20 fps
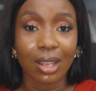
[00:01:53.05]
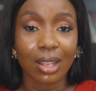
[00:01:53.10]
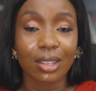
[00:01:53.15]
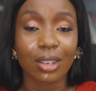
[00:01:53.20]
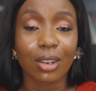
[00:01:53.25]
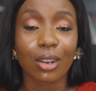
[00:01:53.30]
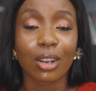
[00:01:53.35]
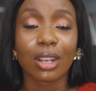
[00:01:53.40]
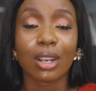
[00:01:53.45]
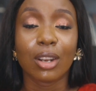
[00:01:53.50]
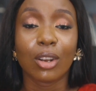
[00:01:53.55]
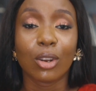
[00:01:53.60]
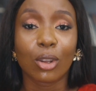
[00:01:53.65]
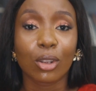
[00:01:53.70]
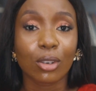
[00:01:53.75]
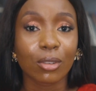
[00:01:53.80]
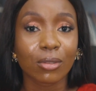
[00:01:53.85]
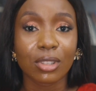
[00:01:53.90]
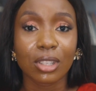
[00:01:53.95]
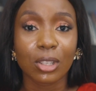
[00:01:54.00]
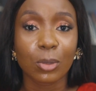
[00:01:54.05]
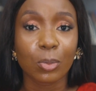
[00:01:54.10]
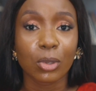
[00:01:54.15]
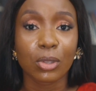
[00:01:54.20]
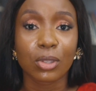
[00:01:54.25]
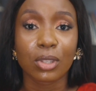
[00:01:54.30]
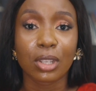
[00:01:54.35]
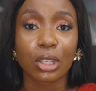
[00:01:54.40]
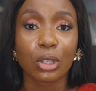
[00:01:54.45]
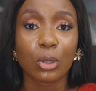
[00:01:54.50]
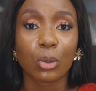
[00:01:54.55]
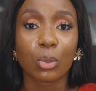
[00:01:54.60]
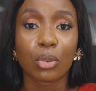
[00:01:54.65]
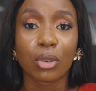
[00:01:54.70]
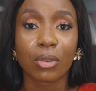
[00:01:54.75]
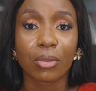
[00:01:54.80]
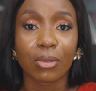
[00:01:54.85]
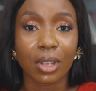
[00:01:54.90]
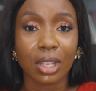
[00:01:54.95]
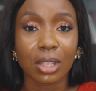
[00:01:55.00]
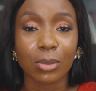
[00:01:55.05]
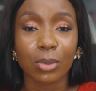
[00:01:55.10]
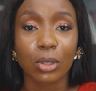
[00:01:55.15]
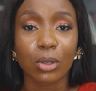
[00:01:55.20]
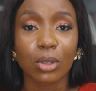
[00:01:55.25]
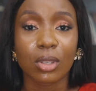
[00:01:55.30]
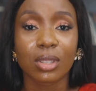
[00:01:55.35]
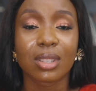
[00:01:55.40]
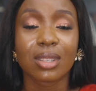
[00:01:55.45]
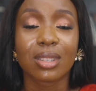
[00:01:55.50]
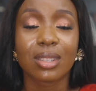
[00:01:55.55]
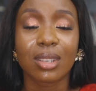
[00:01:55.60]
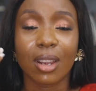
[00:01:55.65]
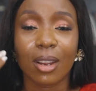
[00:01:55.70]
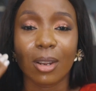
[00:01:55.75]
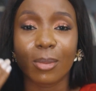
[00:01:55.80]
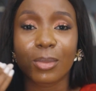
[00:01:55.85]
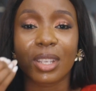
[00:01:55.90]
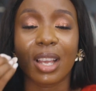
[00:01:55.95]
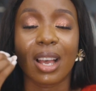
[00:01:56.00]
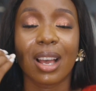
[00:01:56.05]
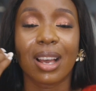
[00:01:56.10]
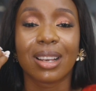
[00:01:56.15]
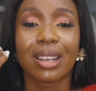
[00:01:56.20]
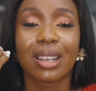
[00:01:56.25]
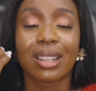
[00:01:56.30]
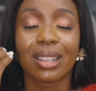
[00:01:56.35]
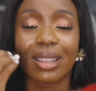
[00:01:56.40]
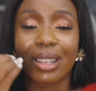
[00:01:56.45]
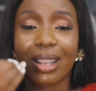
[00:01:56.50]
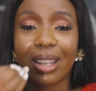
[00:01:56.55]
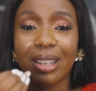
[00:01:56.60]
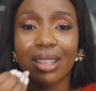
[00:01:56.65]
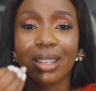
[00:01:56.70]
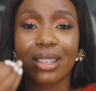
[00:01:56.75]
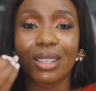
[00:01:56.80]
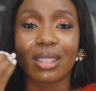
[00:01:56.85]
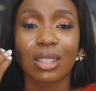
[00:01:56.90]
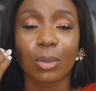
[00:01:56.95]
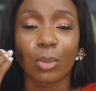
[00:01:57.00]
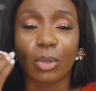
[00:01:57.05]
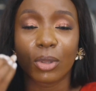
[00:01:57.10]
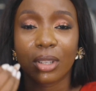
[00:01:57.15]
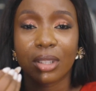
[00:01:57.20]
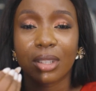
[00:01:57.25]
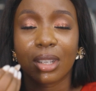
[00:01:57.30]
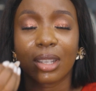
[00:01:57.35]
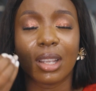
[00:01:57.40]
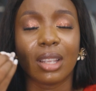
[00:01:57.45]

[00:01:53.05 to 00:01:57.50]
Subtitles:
There are a lot of disputes that you prevent because the terms are clearly stipulated.